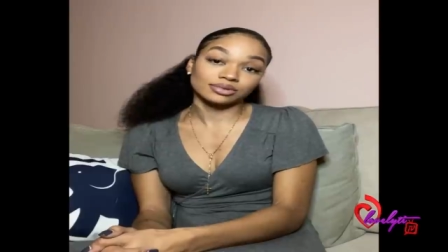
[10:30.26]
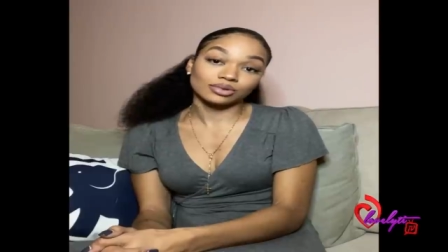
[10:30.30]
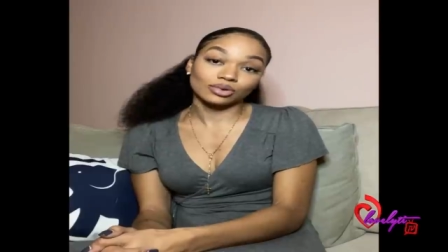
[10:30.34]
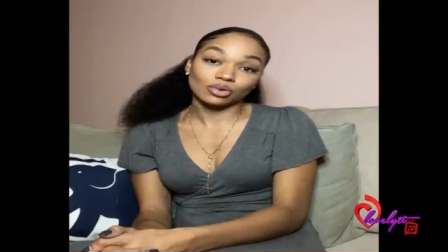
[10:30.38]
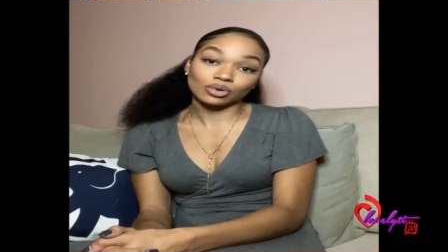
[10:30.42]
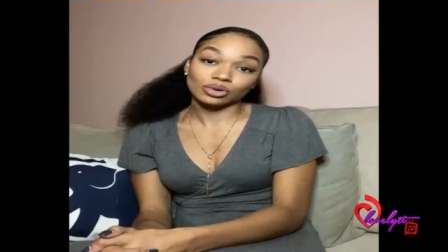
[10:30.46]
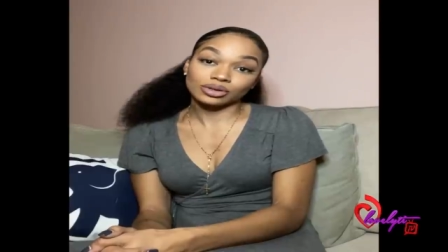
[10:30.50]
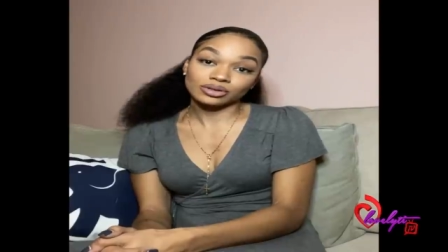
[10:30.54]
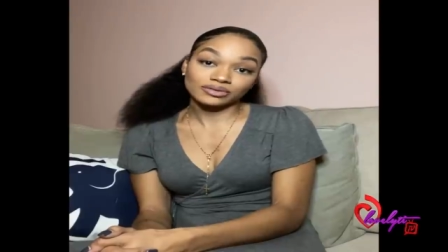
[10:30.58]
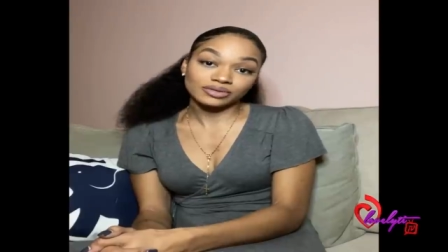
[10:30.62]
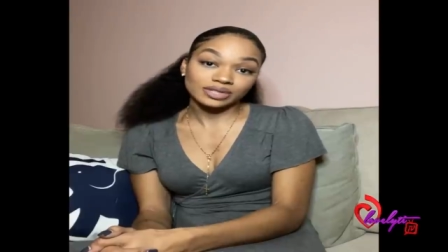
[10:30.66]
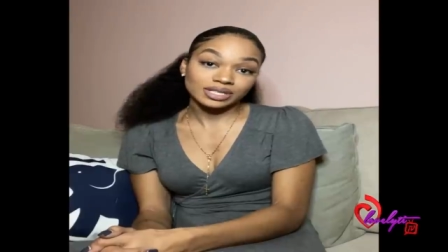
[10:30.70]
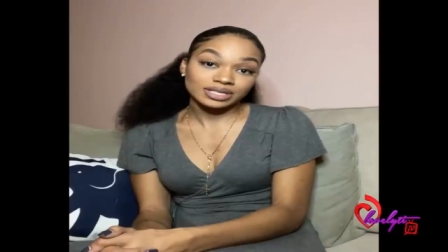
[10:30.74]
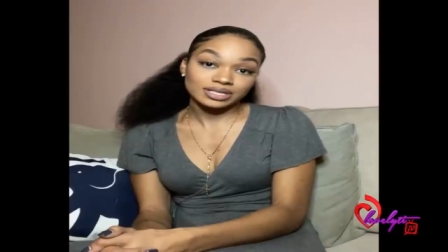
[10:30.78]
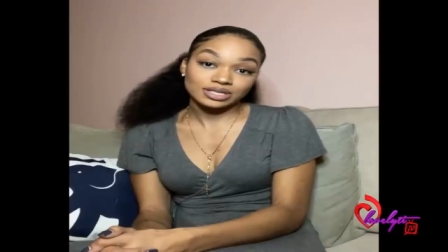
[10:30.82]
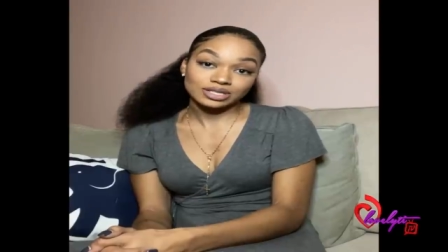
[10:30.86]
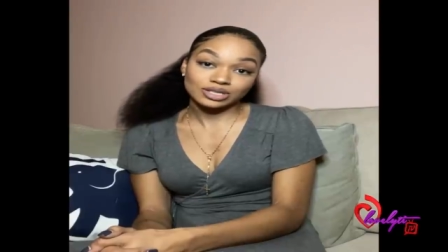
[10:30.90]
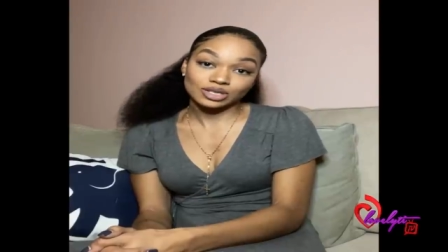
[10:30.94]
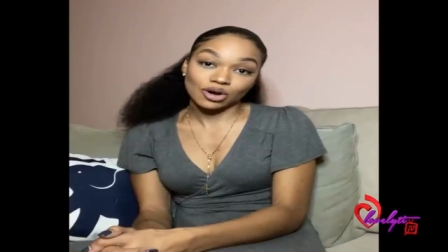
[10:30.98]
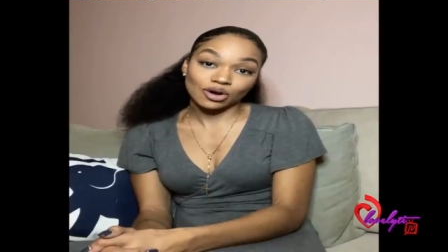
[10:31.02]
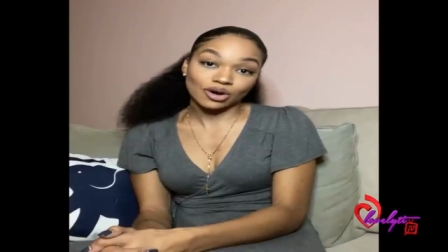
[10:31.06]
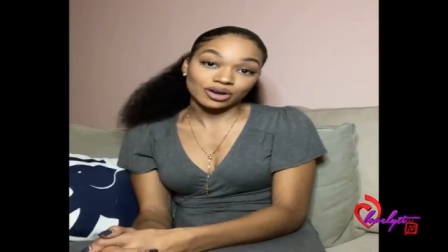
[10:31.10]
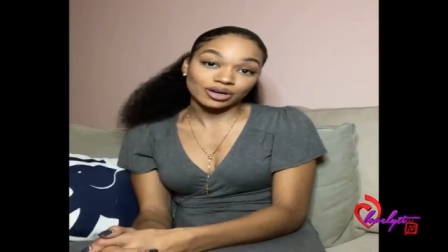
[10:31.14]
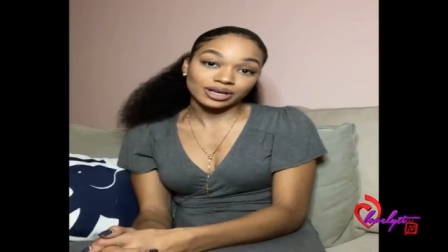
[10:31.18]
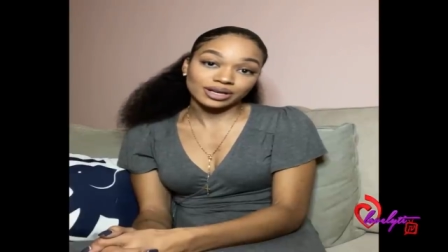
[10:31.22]
all of this
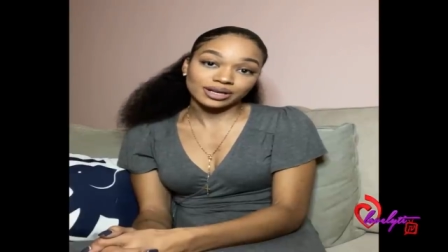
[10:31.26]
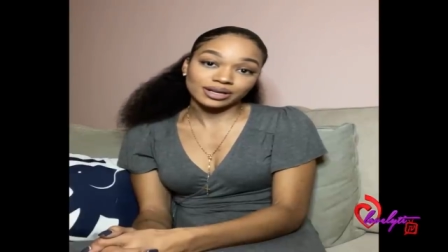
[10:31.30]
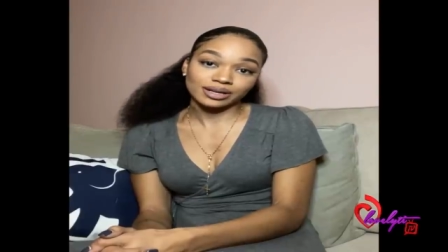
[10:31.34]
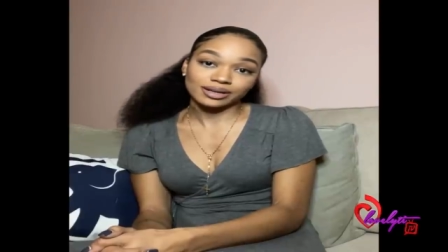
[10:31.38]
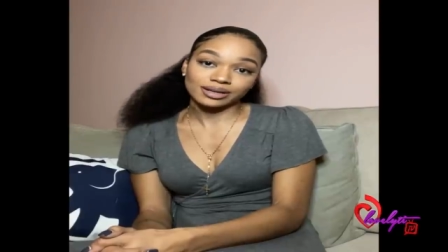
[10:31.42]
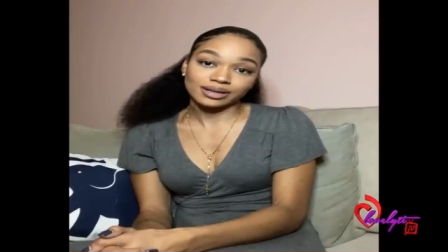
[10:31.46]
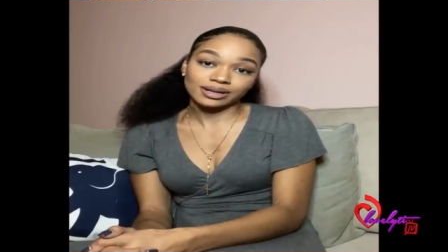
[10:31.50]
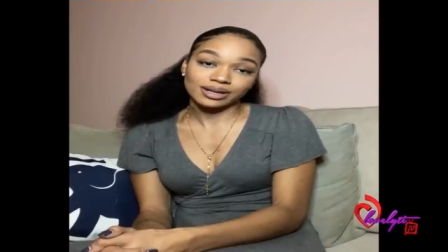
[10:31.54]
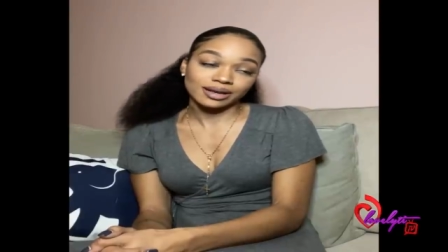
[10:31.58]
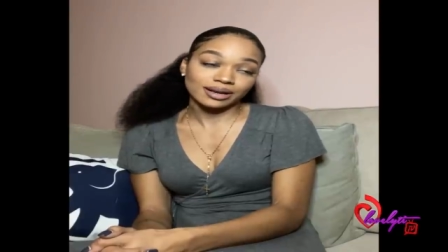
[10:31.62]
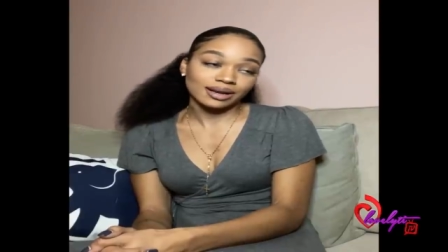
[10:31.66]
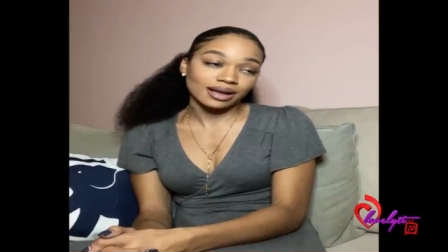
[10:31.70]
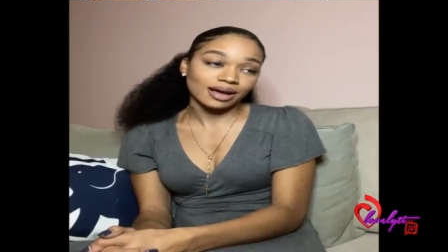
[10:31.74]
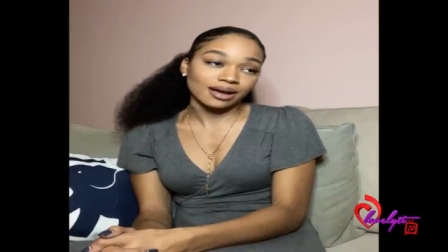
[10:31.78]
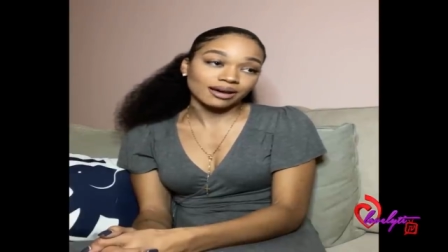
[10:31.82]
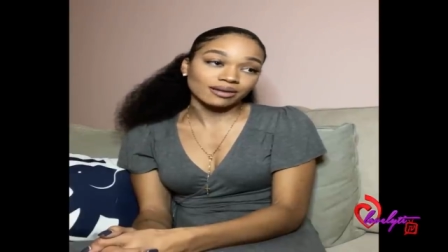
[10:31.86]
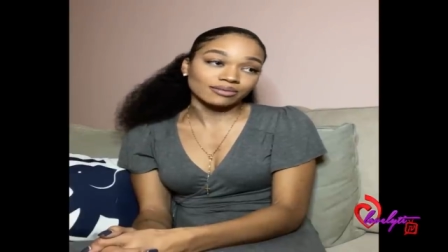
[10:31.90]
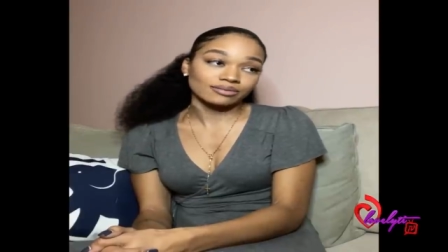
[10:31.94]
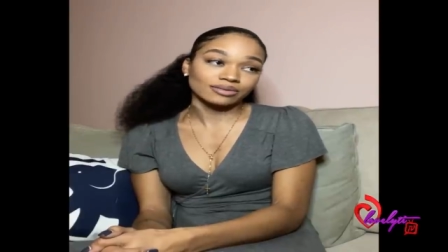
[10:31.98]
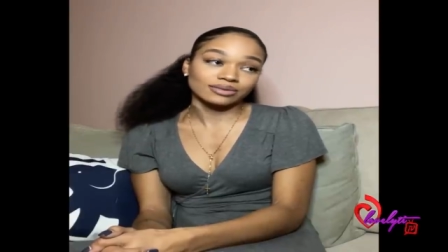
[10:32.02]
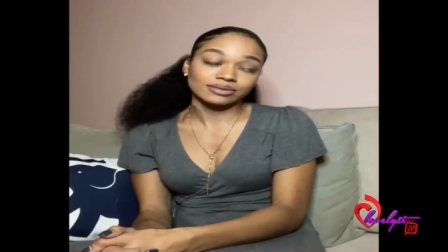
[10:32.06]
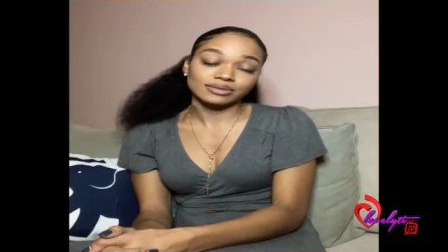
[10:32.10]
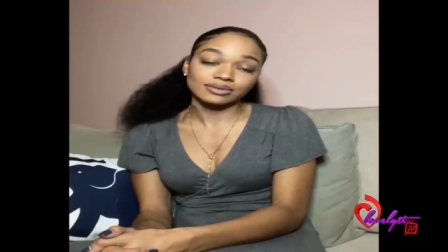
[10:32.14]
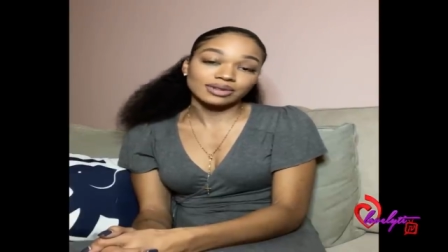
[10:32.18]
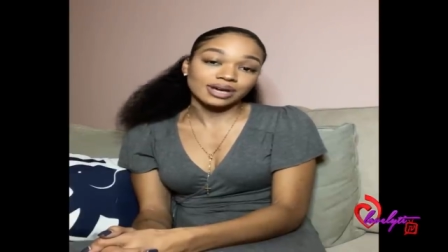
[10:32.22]
started. And I
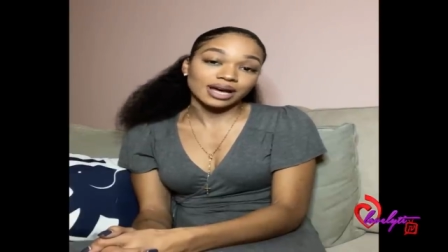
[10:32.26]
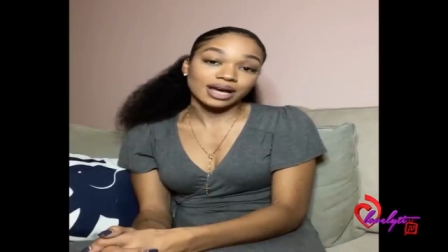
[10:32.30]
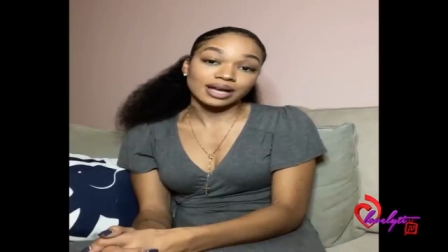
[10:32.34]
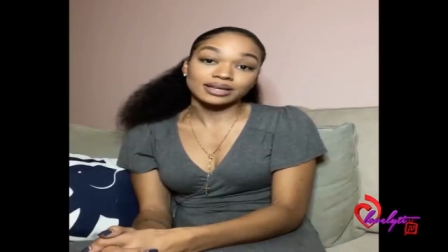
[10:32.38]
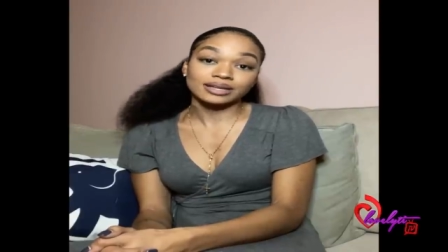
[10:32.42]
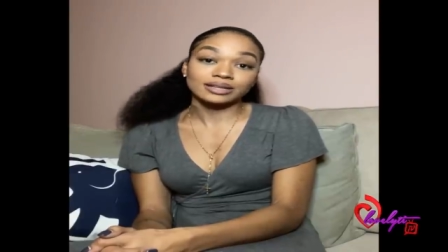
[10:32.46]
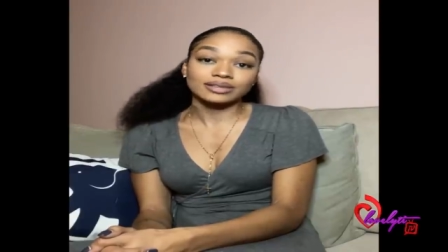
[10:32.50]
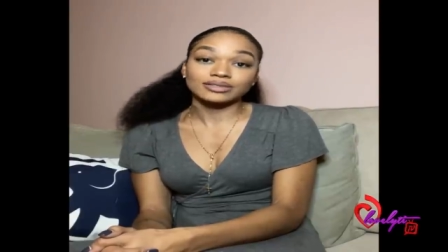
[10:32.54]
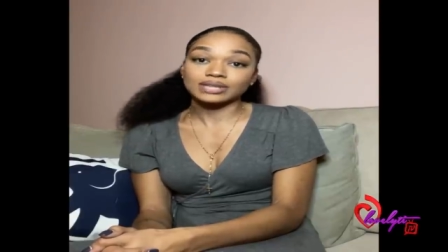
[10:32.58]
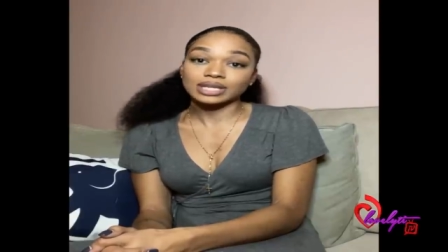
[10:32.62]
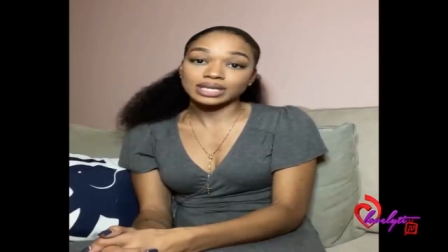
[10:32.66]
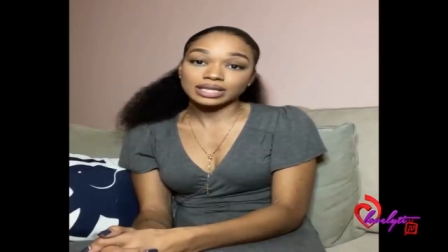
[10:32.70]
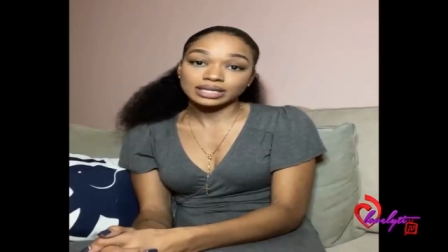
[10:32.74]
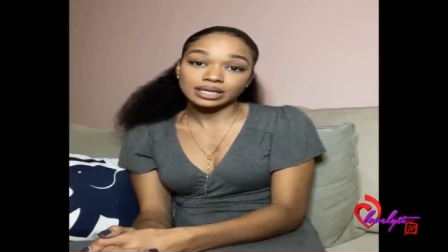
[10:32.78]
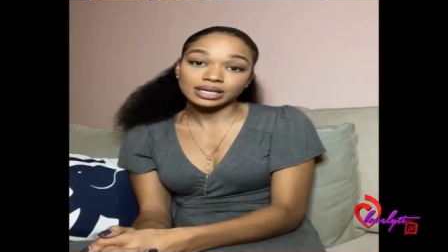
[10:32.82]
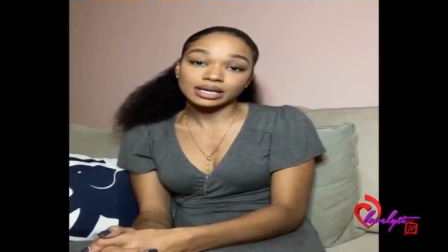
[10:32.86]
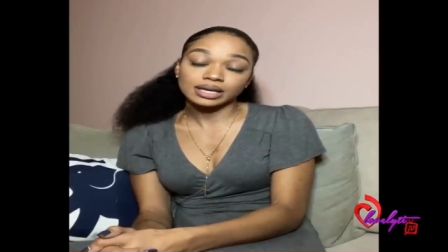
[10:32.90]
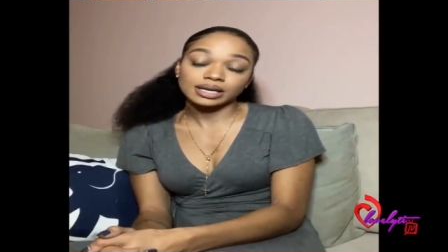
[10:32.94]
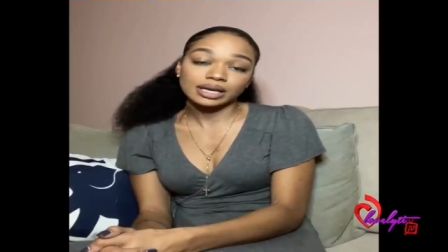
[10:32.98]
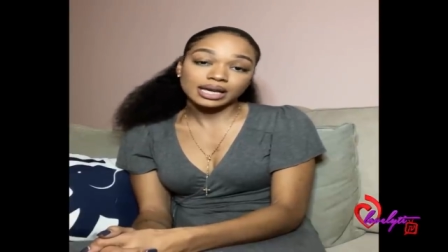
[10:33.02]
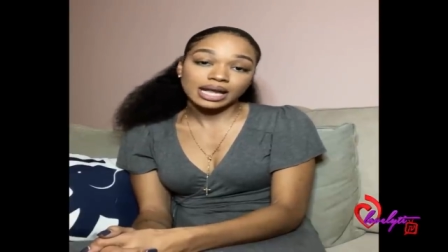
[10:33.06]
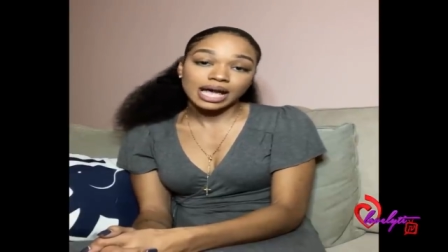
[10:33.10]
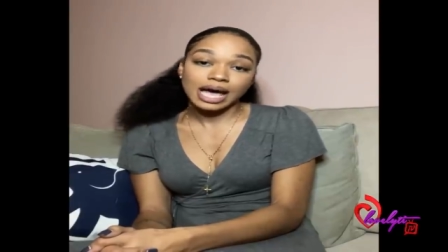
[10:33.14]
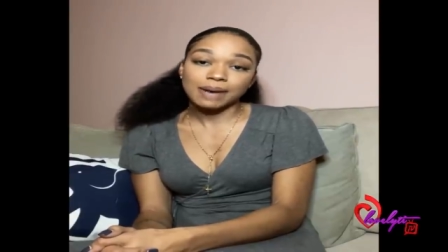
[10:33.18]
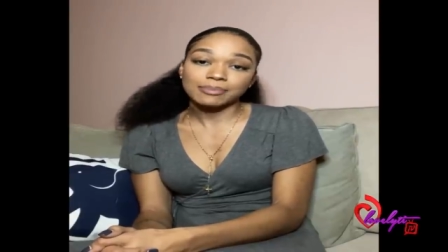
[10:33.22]
didn't think that
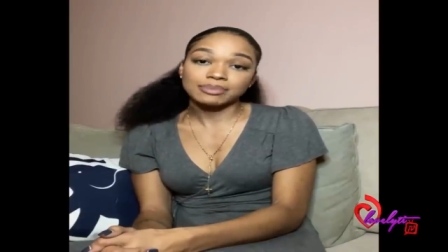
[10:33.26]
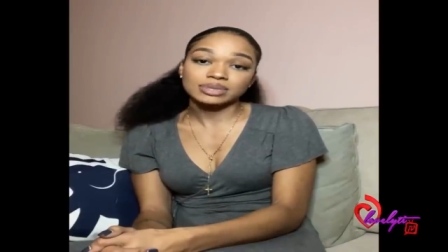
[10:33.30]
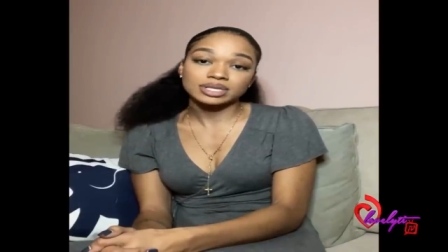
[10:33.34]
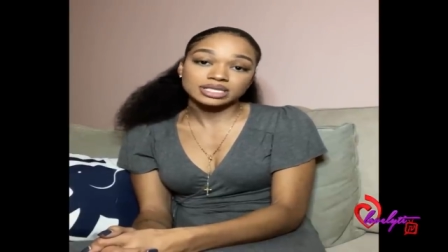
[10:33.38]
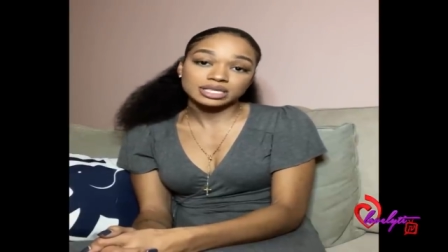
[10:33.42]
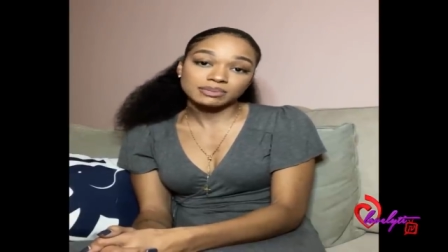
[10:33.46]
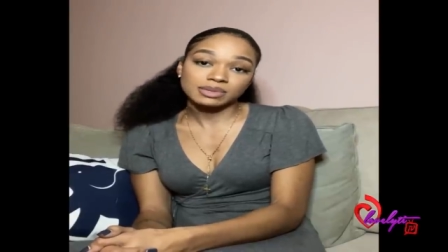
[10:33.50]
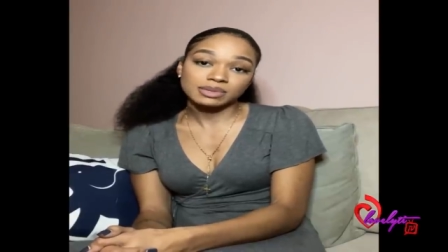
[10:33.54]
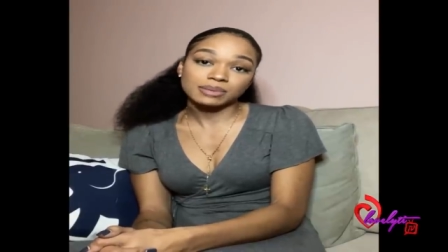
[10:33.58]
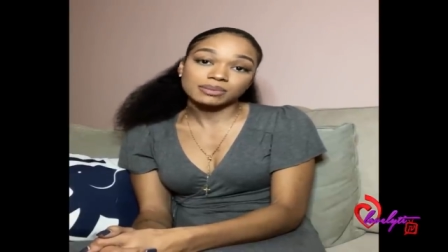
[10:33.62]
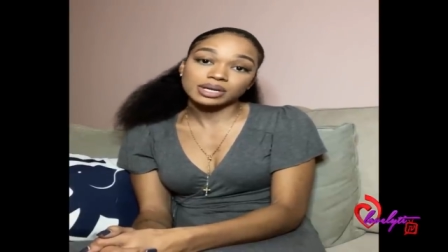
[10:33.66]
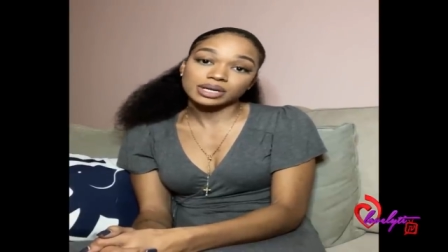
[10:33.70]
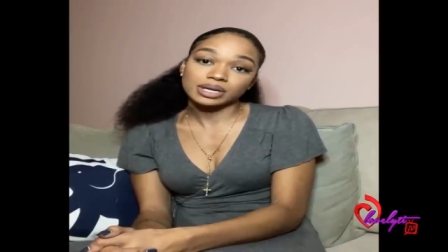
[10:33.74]
it could happen to me,